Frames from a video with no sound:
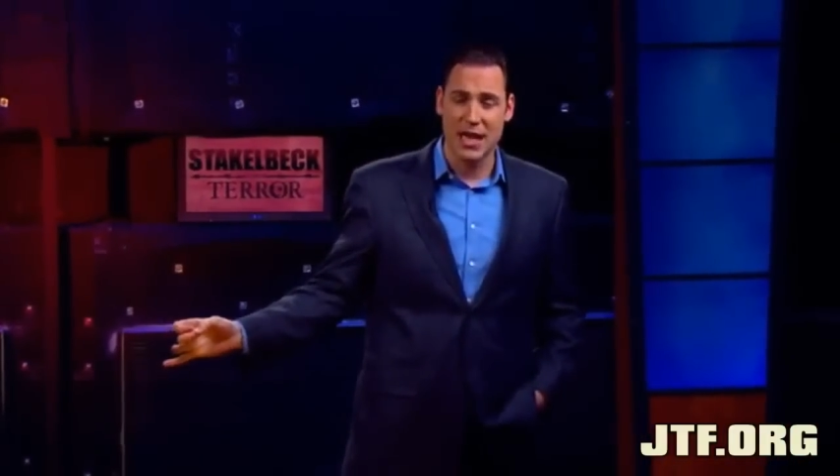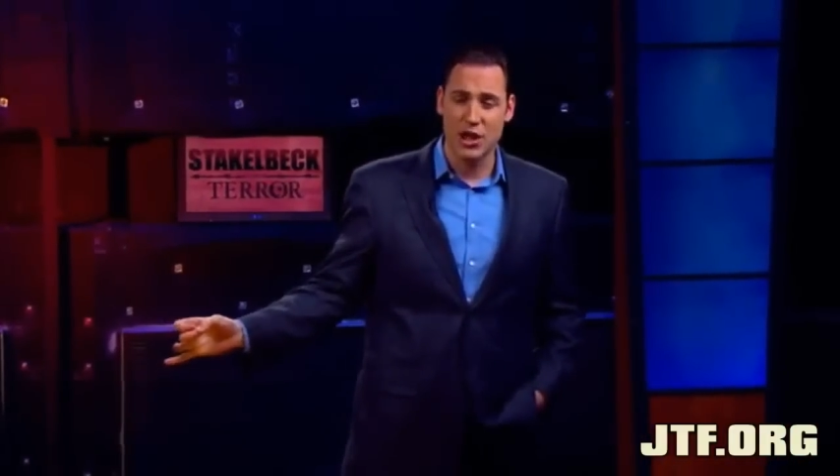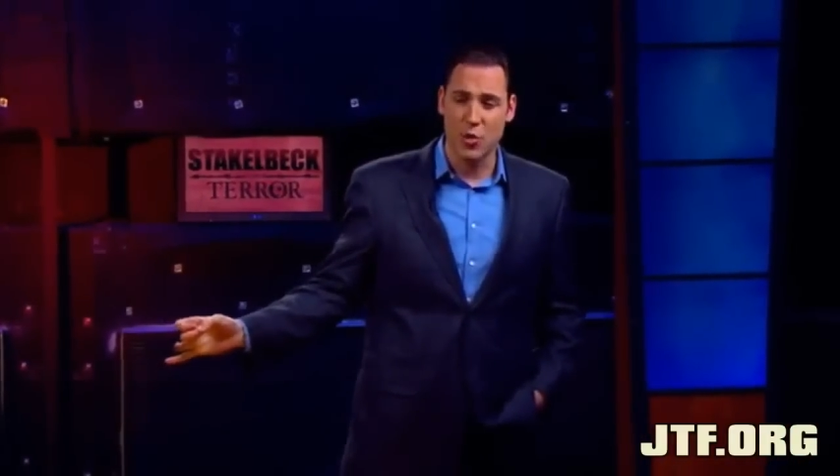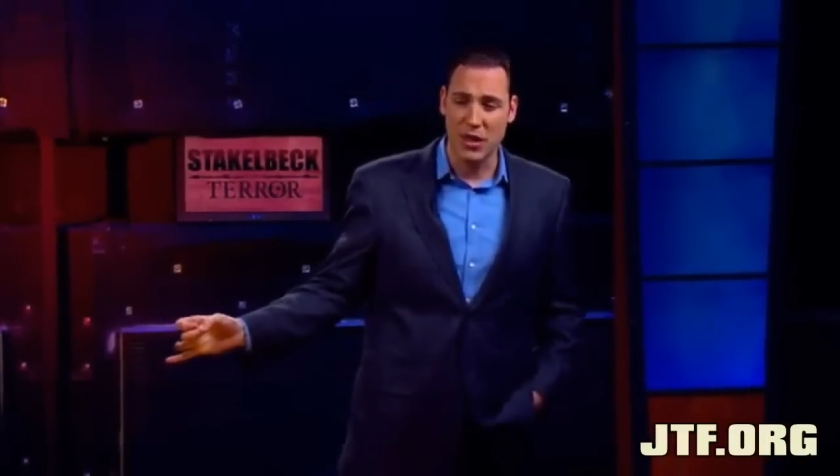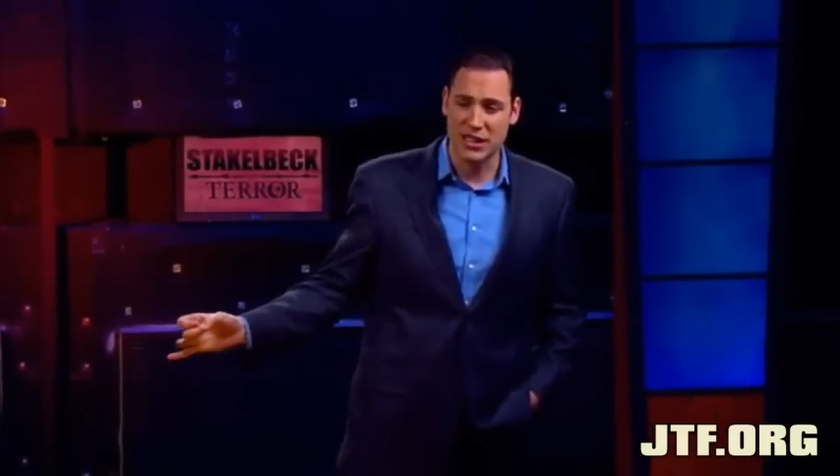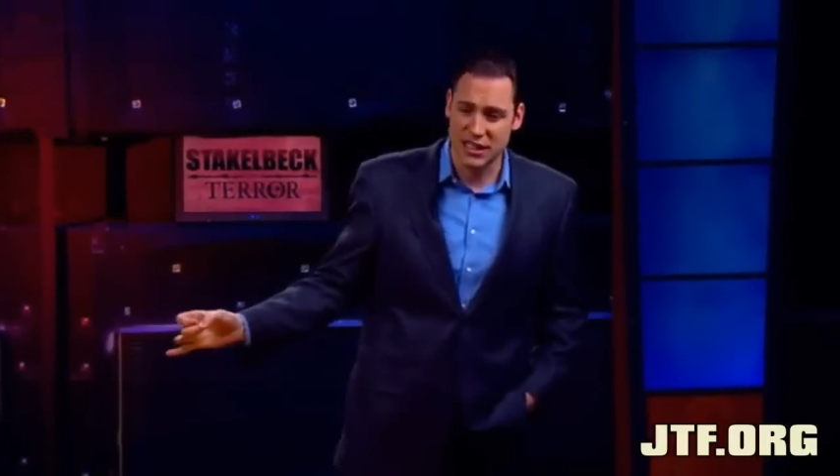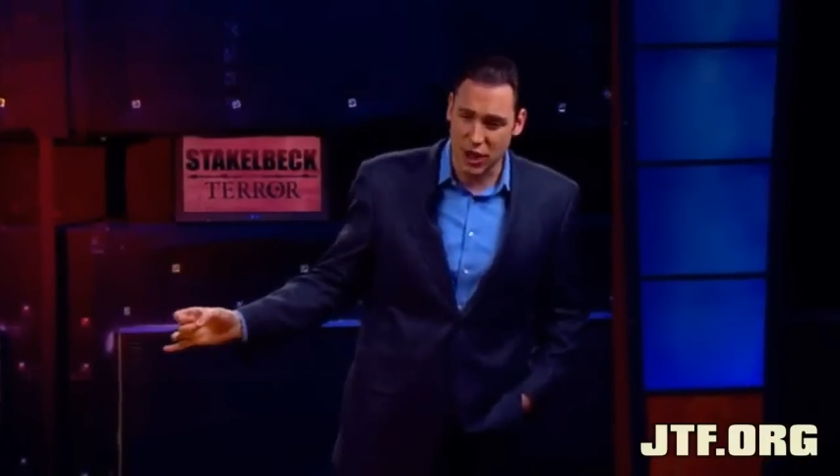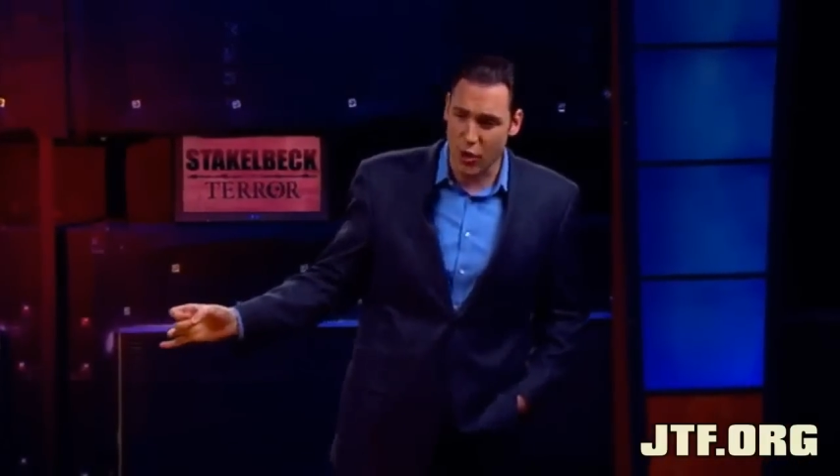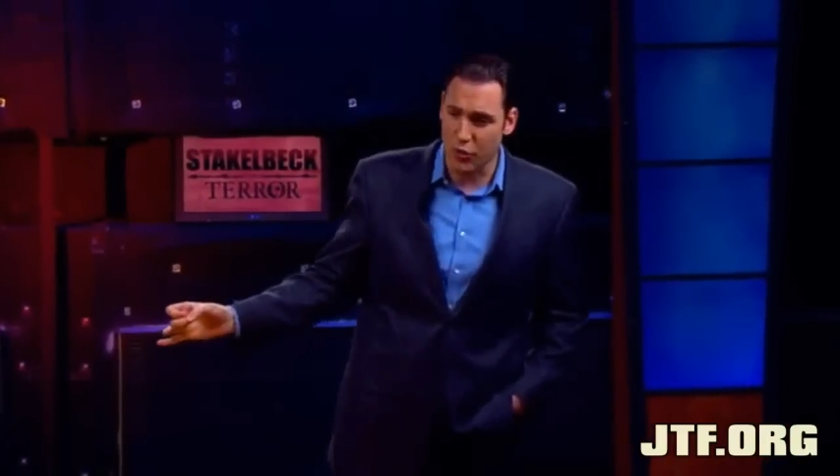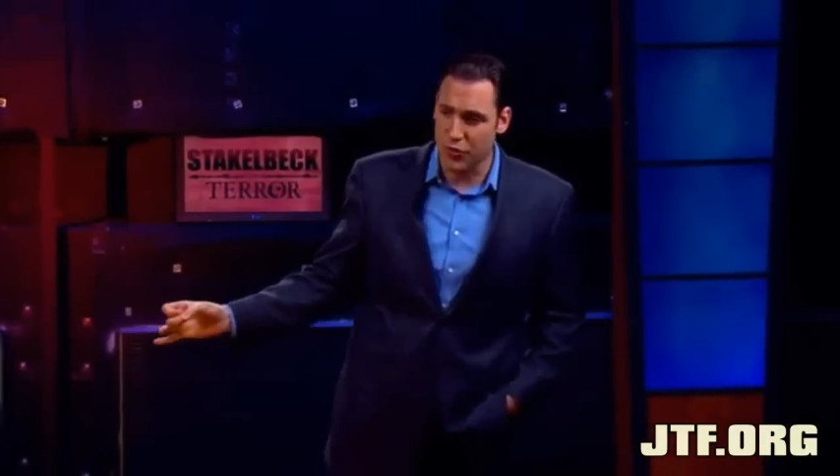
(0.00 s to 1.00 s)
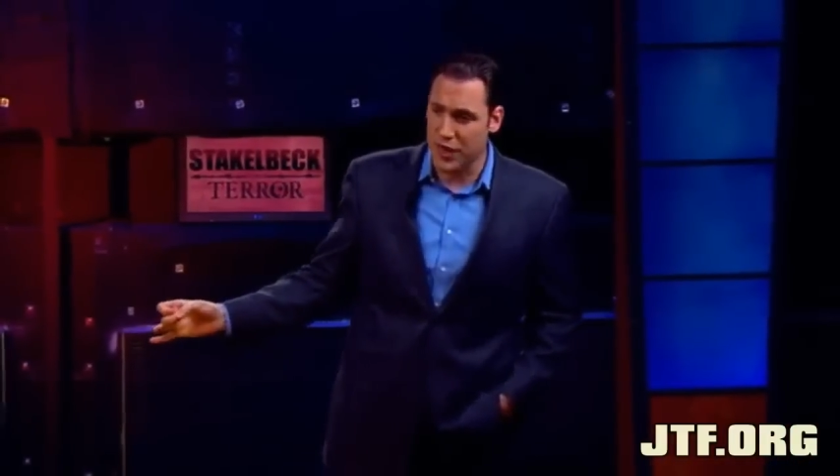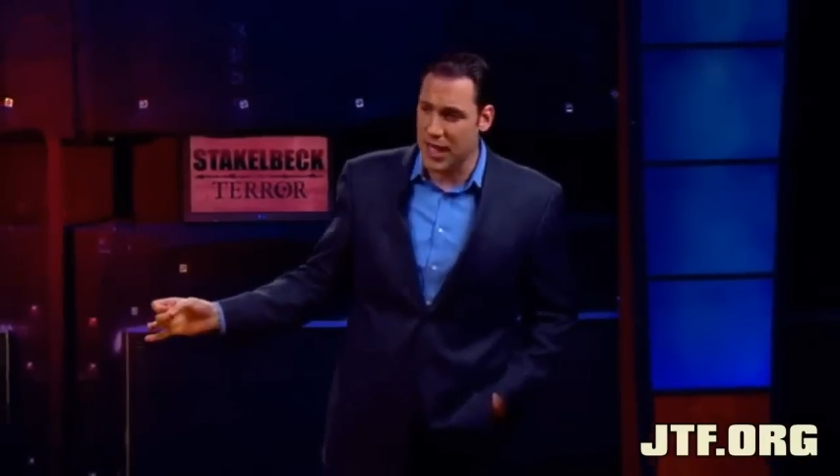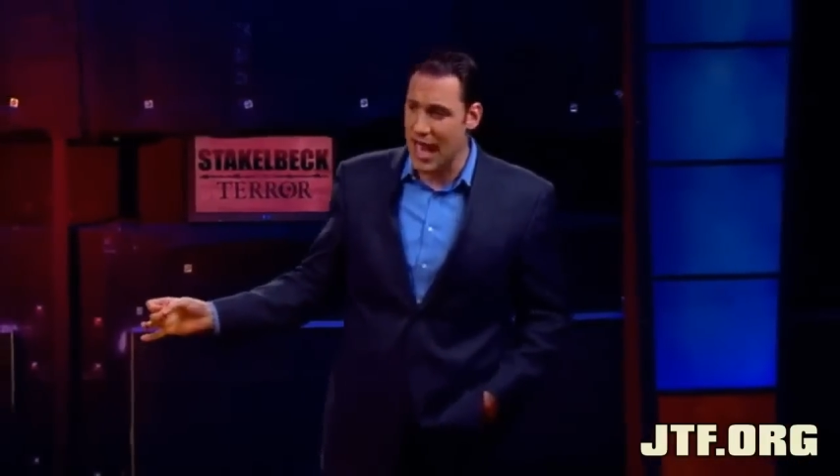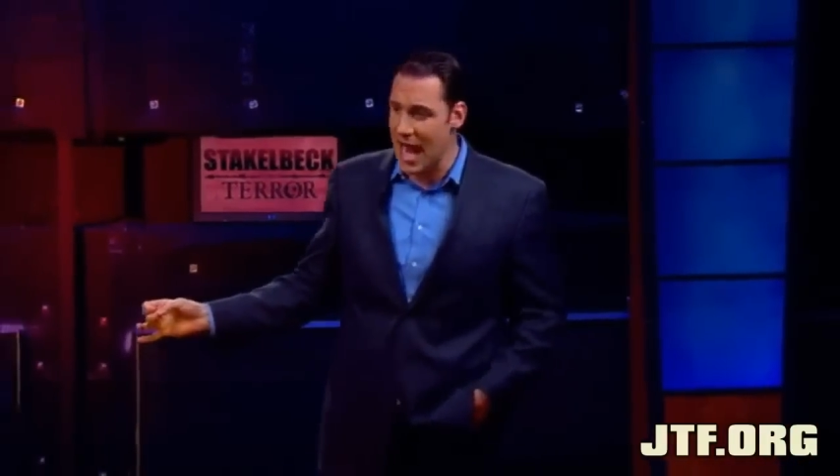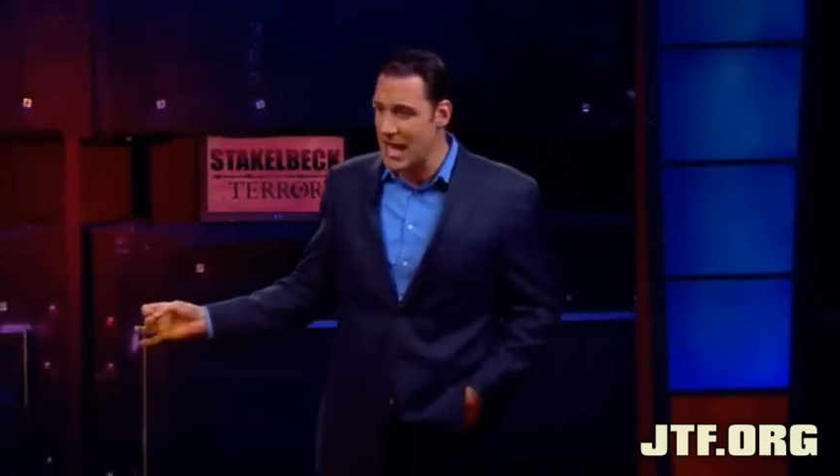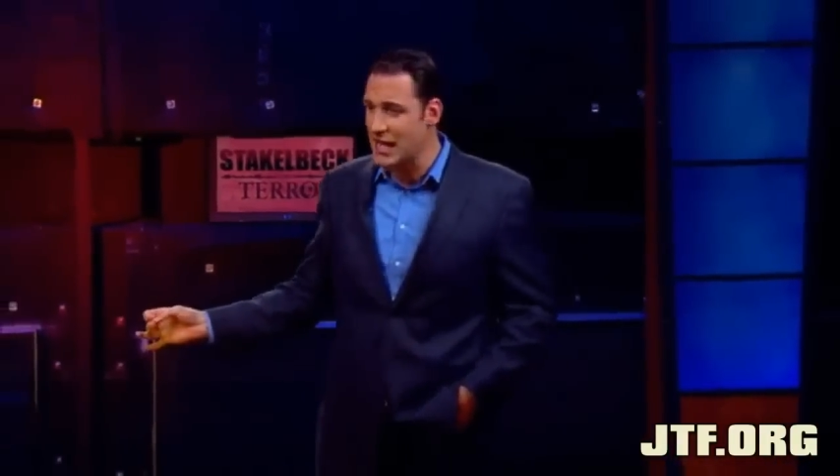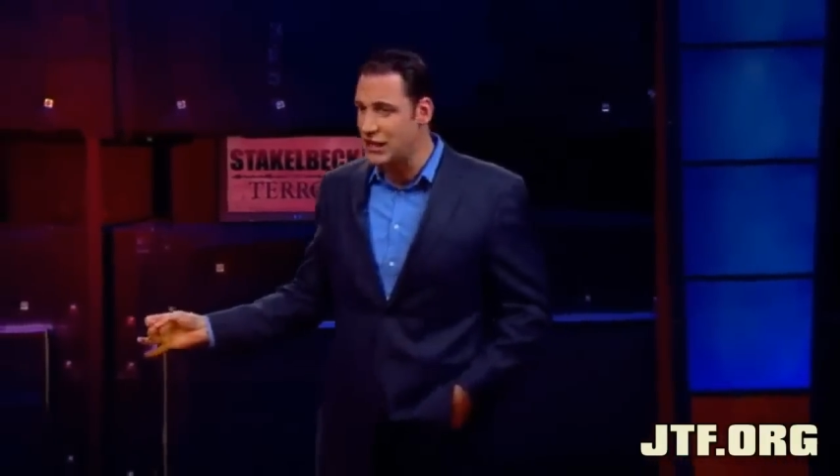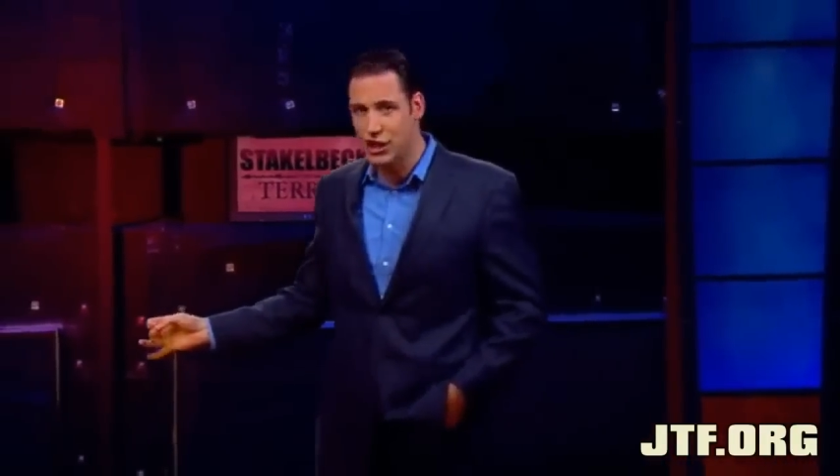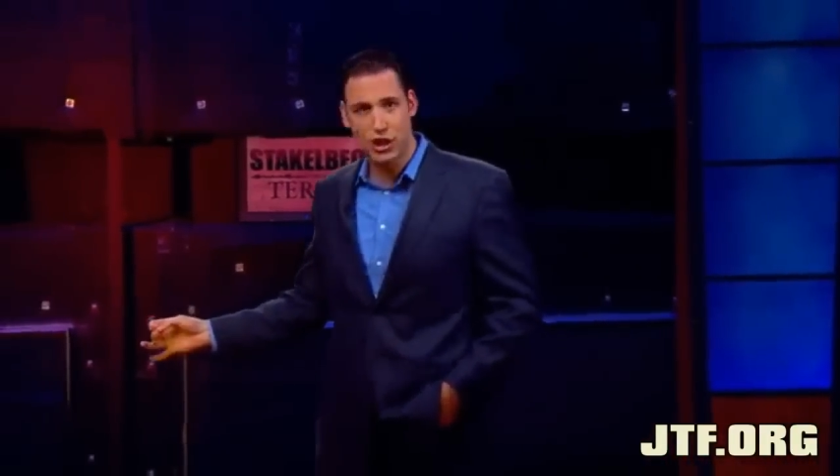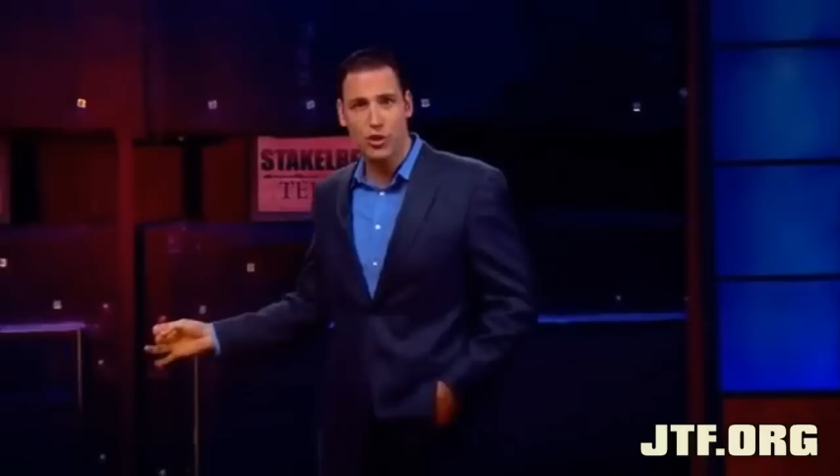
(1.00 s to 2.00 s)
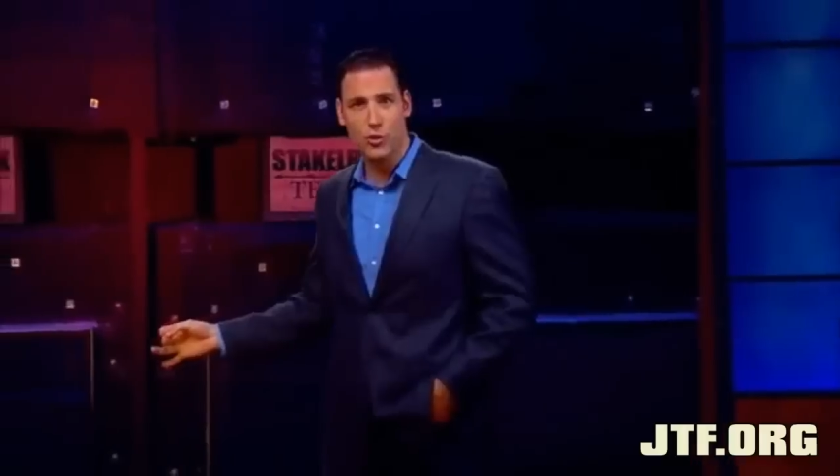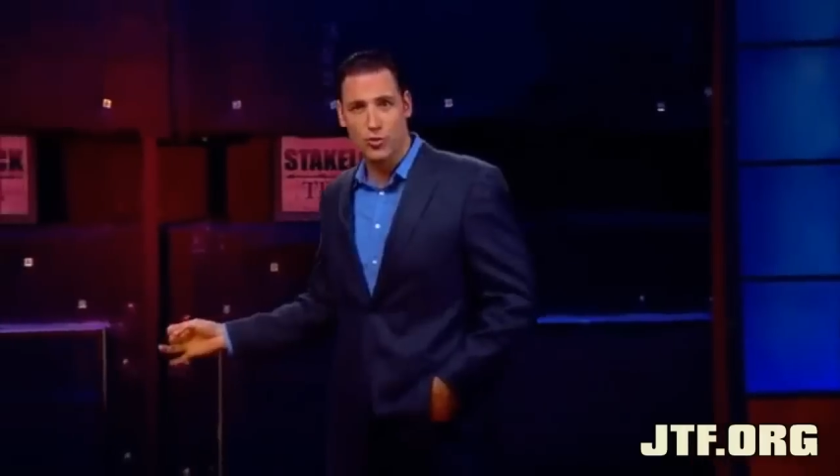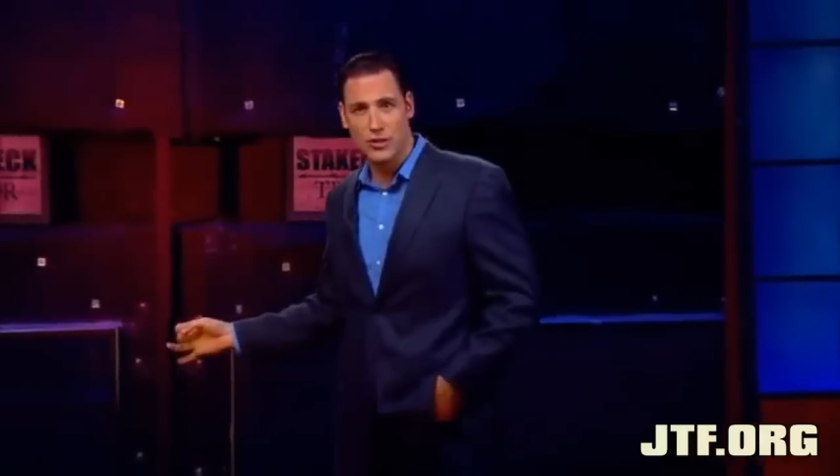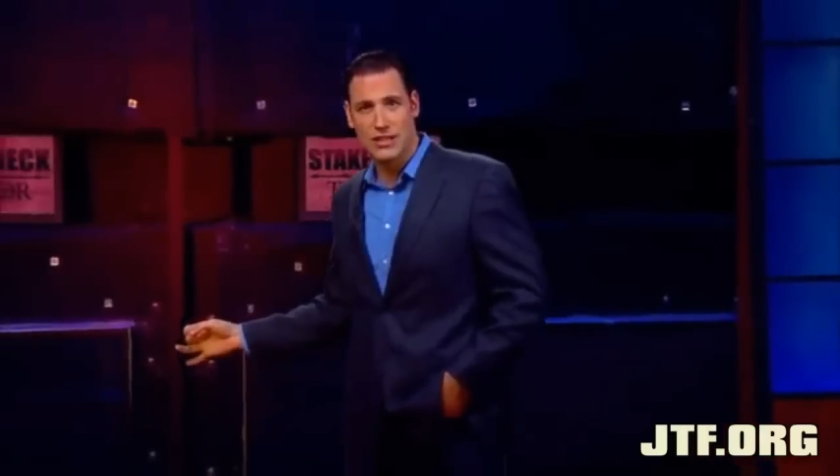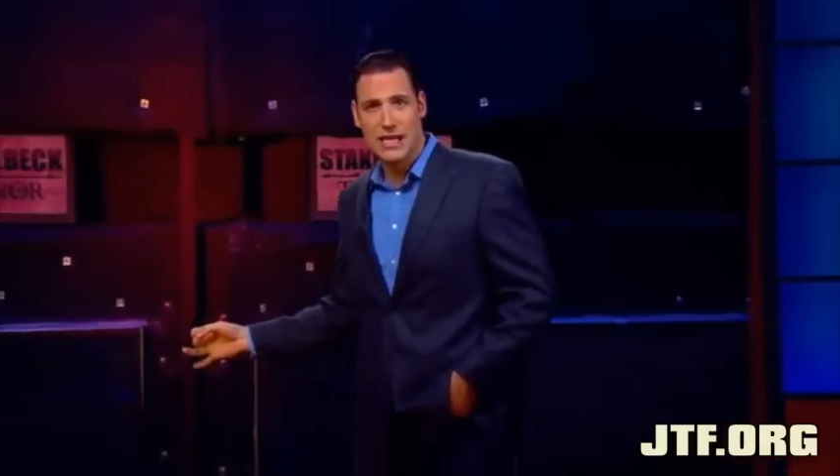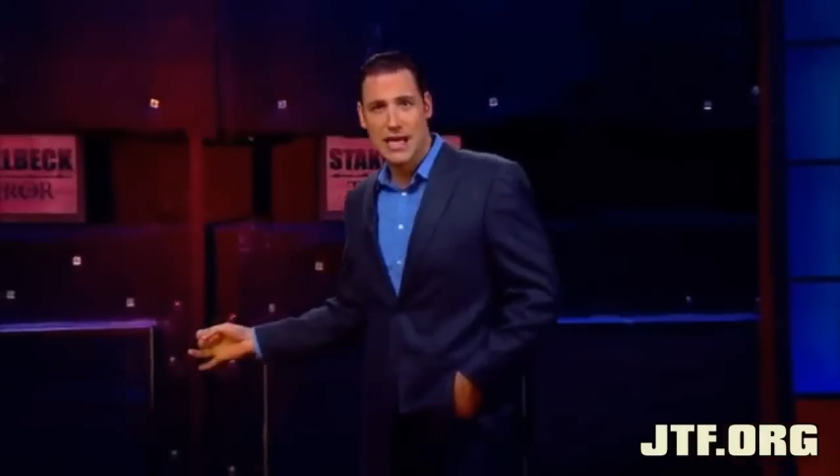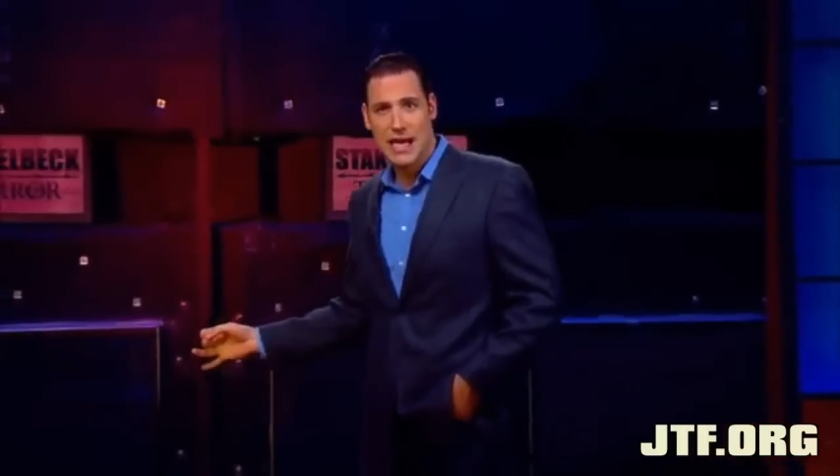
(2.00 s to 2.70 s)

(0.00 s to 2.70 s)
to insult the hated Jews